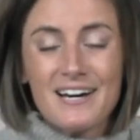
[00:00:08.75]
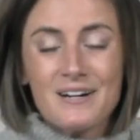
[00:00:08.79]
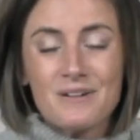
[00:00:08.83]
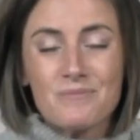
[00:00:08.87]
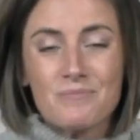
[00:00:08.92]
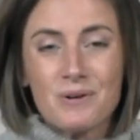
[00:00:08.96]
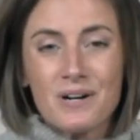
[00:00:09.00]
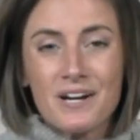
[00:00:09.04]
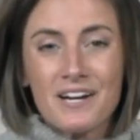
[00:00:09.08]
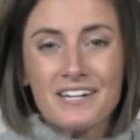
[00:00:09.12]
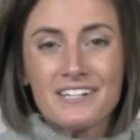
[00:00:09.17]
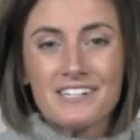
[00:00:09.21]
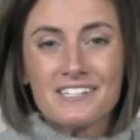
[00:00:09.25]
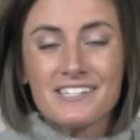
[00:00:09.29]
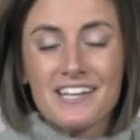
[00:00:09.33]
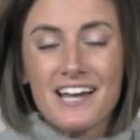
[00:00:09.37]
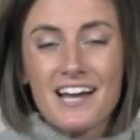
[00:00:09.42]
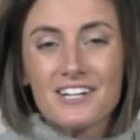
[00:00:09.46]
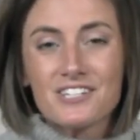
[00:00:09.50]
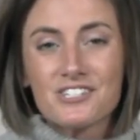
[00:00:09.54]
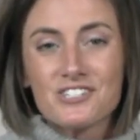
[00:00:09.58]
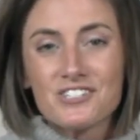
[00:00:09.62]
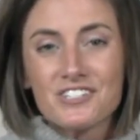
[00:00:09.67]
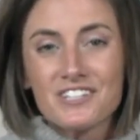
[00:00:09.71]
Brian is
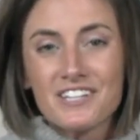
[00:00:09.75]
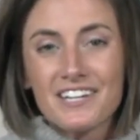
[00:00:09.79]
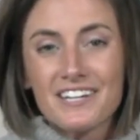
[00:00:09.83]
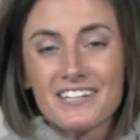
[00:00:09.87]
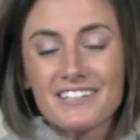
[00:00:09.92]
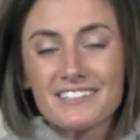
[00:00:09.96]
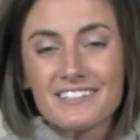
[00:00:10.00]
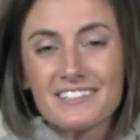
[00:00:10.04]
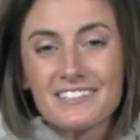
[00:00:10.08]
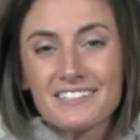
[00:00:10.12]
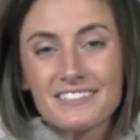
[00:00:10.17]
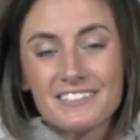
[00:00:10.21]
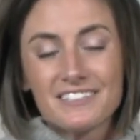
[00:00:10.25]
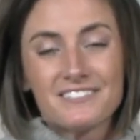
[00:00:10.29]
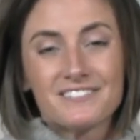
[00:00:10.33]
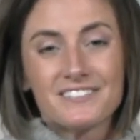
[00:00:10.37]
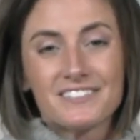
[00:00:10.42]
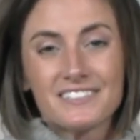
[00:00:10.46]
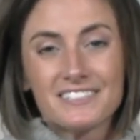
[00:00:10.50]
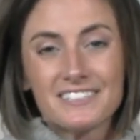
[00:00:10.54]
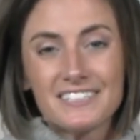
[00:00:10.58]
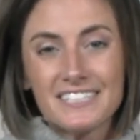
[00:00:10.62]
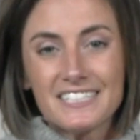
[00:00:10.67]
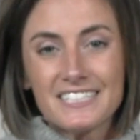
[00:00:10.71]
actually at the
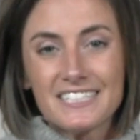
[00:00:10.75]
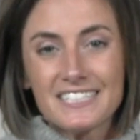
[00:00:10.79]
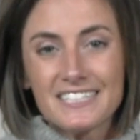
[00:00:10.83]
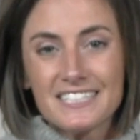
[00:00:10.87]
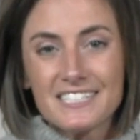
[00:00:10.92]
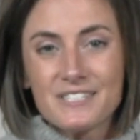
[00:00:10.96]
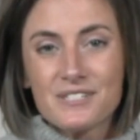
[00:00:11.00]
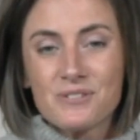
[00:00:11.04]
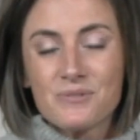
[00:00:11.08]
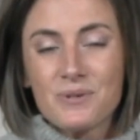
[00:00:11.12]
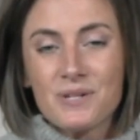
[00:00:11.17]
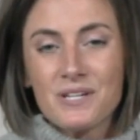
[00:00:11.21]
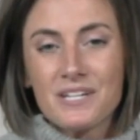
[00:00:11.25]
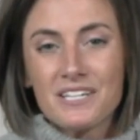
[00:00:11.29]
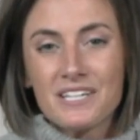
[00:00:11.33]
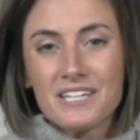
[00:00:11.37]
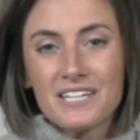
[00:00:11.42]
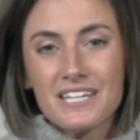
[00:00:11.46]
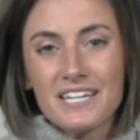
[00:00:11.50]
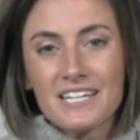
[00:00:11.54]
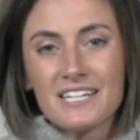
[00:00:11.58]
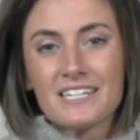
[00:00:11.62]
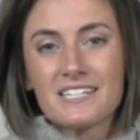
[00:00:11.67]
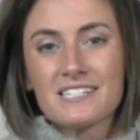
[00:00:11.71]
Cleveland Clinic this week
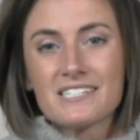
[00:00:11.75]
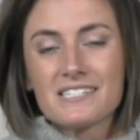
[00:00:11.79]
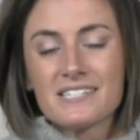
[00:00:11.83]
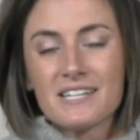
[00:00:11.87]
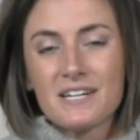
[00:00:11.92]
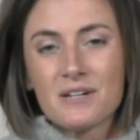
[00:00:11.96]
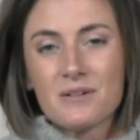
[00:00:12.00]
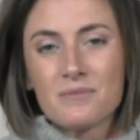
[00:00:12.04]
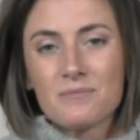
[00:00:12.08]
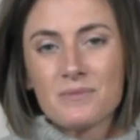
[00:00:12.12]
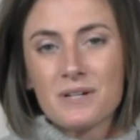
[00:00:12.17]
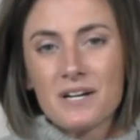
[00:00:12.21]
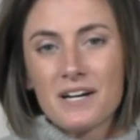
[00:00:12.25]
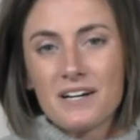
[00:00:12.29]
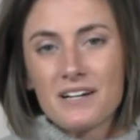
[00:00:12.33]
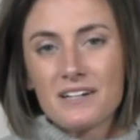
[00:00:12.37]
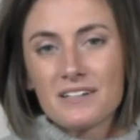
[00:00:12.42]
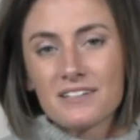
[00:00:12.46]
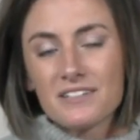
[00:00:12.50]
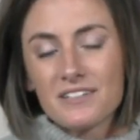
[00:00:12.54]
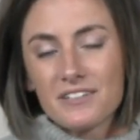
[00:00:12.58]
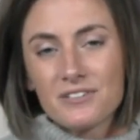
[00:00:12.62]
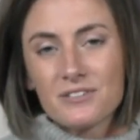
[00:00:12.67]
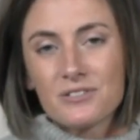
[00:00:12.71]
getting some
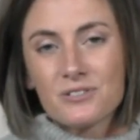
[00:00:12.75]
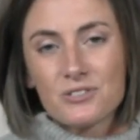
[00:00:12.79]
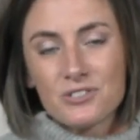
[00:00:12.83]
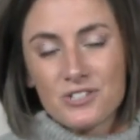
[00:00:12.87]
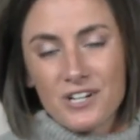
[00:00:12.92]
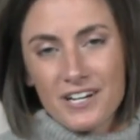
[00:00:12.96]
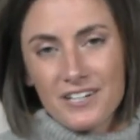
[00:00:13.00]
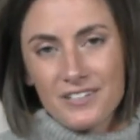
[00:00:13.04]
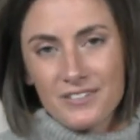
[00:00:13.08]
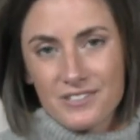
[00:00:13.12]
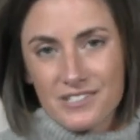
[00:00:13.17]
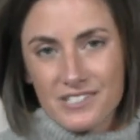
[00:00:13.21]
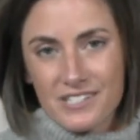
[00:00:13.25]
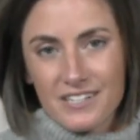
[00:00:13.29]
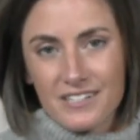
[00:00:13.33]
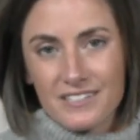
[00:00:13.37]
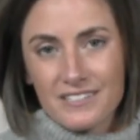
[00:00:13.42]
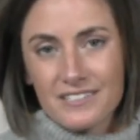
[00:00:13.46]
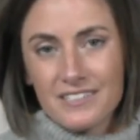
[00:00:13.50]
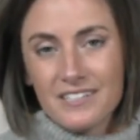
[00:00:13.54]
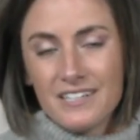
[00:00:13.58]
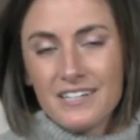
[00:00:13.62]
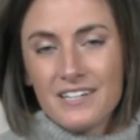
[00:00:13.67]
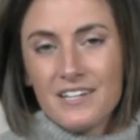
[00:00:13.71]
clinical trials
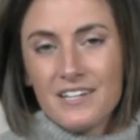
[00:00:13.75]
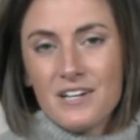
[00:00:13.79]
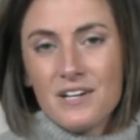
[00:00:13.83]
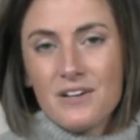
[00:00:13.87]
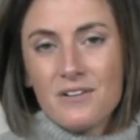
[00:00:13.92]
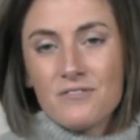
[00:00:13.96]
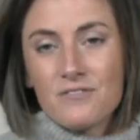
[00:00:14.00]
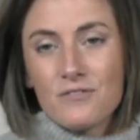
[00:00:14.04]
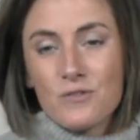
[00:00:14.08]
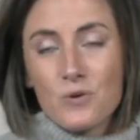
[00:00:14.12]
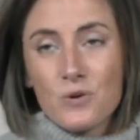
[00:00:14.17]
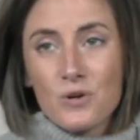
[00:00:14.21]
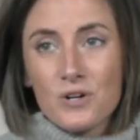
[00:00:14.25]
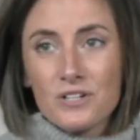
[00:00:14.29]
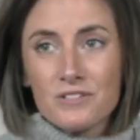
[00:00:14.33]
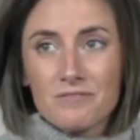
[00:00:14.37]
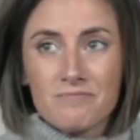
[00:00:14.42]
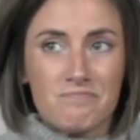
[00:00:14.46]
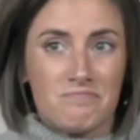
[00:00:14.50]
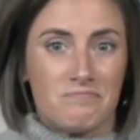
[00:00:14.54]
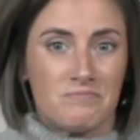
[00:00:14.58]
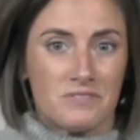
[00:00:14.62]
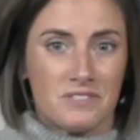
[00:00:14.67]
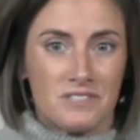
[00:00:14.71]
done for
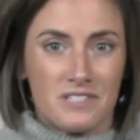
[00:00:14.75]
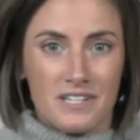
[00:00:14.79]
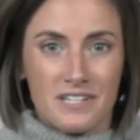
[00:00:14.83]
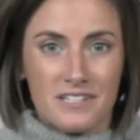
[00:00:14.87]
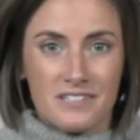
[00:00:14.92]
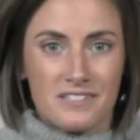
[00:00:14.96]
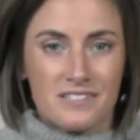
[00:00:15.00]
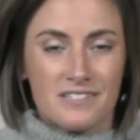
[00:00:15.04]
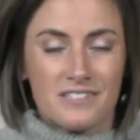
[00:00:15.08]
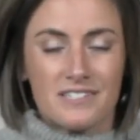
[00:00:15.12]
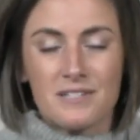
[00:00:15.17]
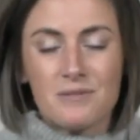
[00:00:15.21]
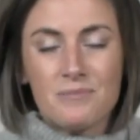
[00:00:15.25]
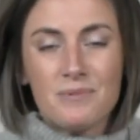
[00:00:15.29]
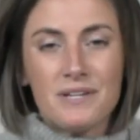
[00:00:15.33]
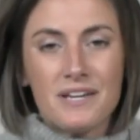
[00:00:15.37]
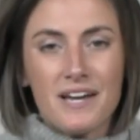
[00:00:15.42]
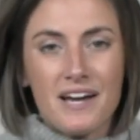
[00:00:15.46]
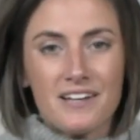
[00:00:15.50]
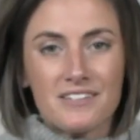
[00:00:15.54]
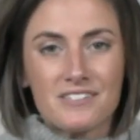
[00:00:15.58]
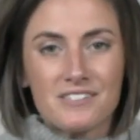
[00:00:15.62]
his DBS.